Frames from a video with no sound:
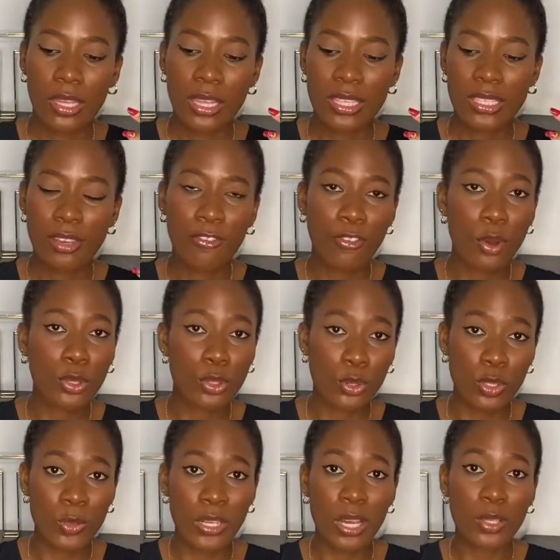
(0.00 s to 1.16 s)
let's say 4
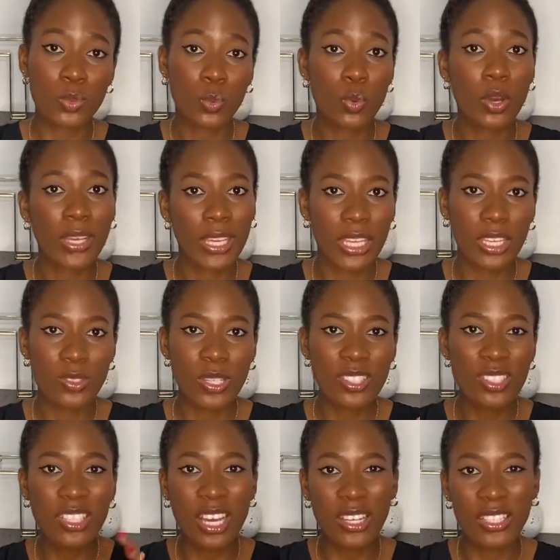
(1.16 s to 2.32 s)
doors when I was walking in. So I
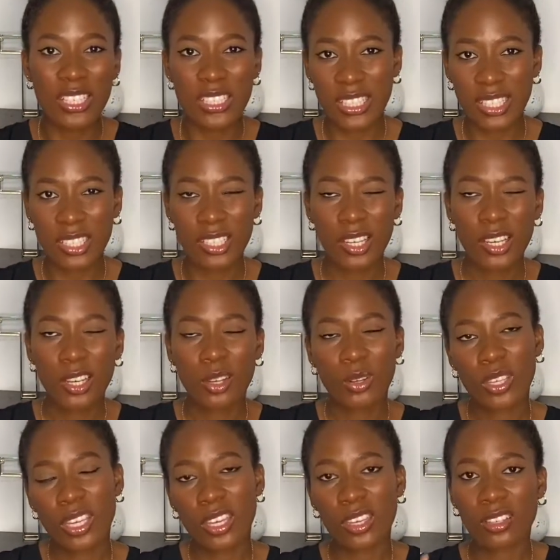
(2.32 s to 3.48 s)
just calculated,
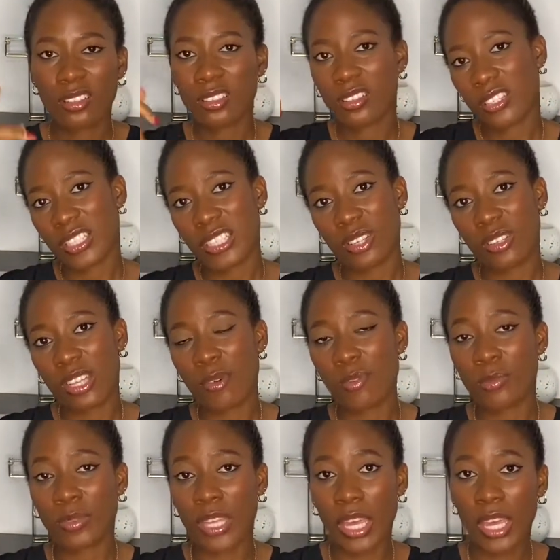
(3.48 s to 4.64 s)
okay, there's another
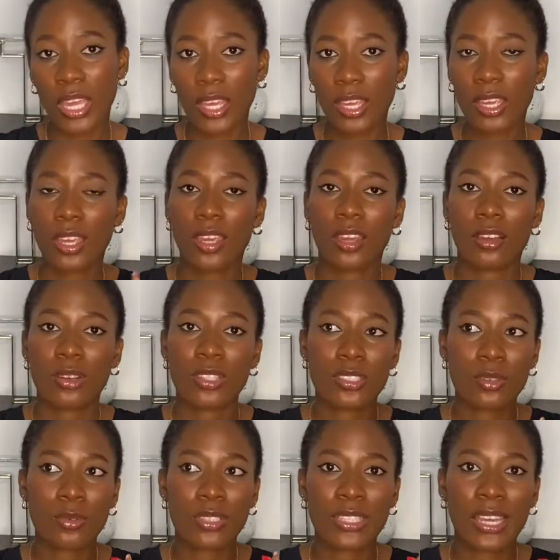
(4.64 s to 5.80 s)
room there, because
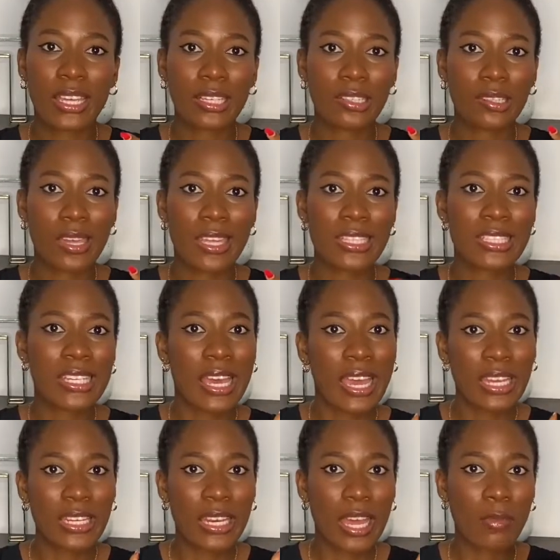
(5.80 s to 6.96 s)
it was like 8,
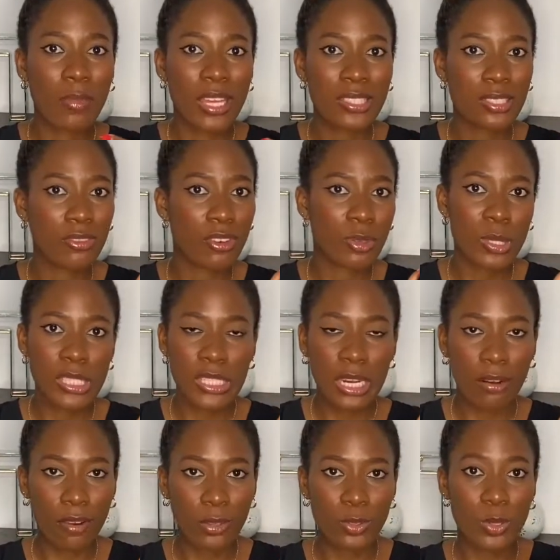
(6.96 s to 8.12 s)
9 and my auntie's friend was still
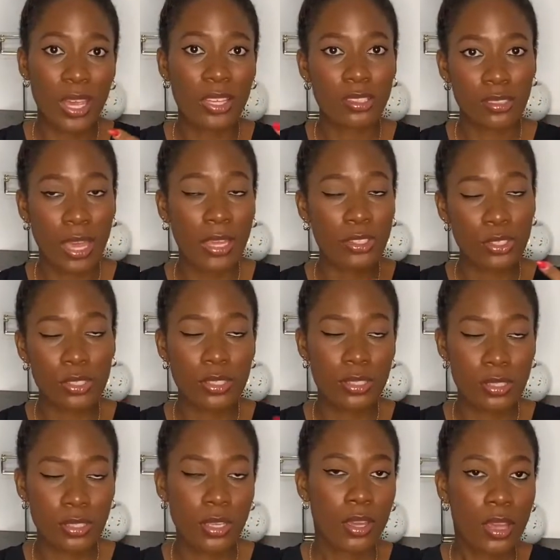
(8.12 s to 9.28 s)
around. So I
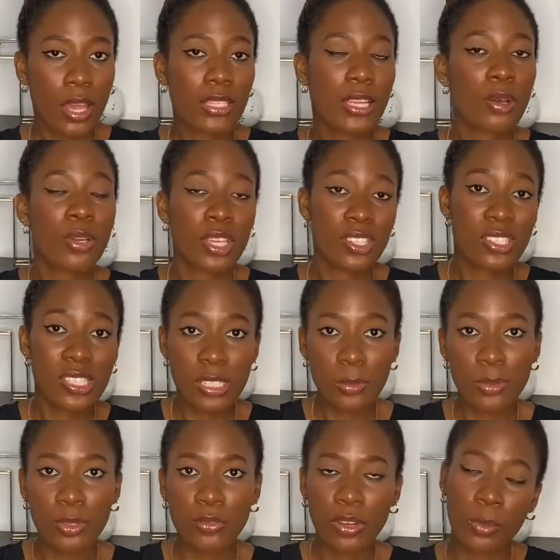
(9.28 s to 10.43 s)
was like, okay, she's
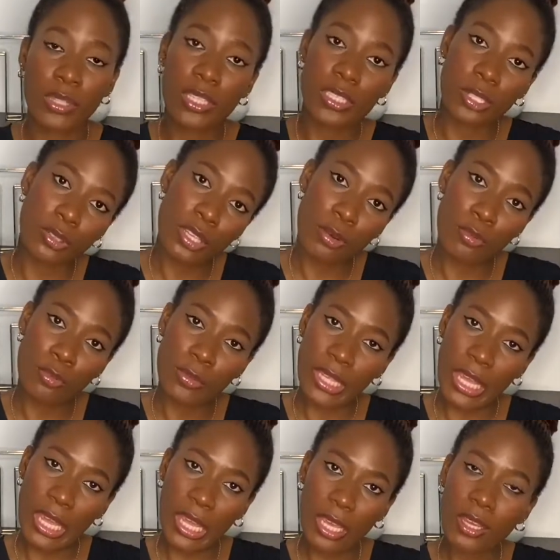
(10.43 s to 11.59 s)
sleeping over, but there's another room
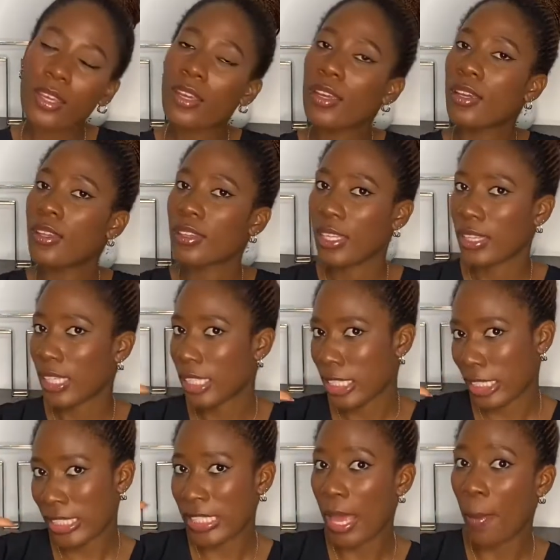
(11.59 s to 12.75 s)
there, then there's
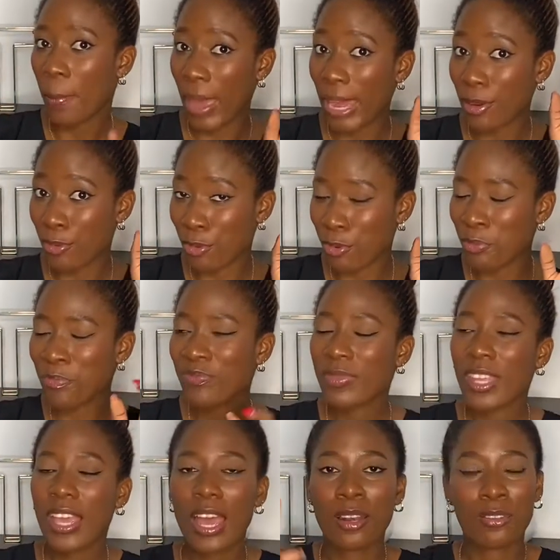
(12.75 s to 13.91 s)
this my room,
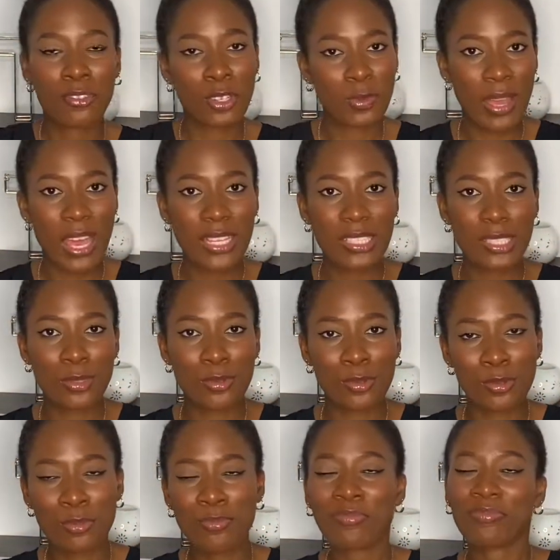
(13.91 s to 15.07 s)
and of course my auntie's
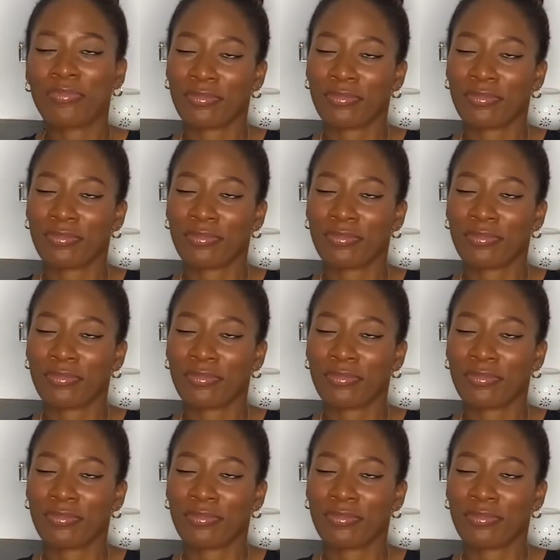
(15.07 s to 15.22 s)
room.